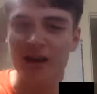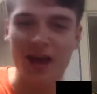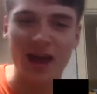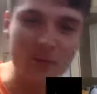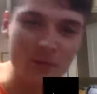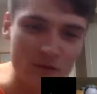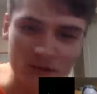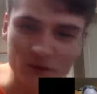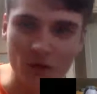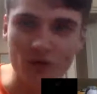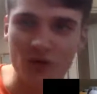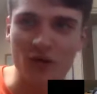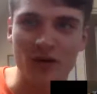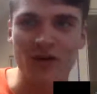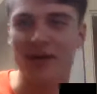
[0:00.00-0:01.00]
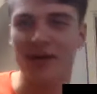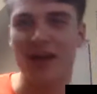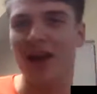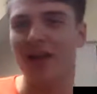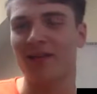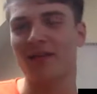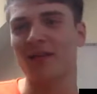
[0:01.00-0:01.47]
Cambridge, you've got Trinity that
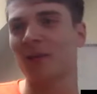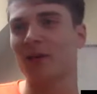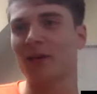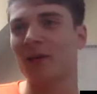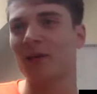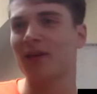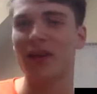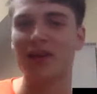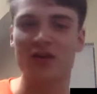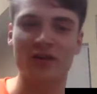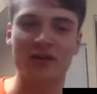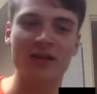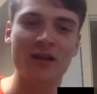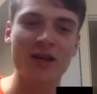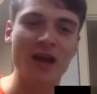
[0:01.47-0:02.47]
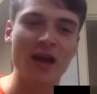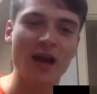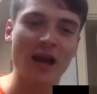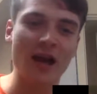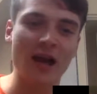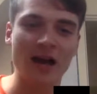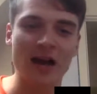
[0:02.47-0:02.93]
has a similar reputation,
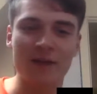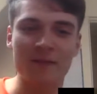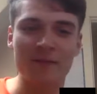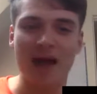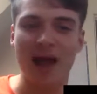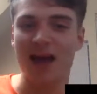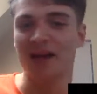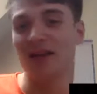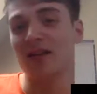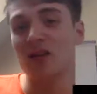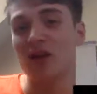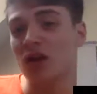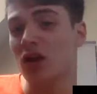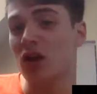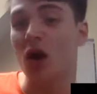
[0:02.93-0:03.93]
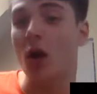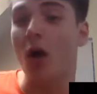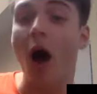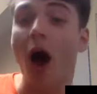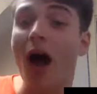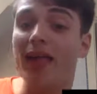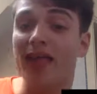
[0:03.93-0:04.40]
and
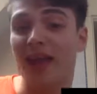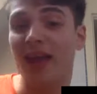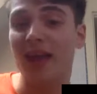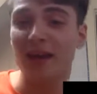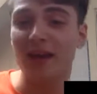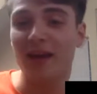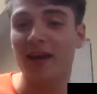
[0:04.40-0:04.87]
I think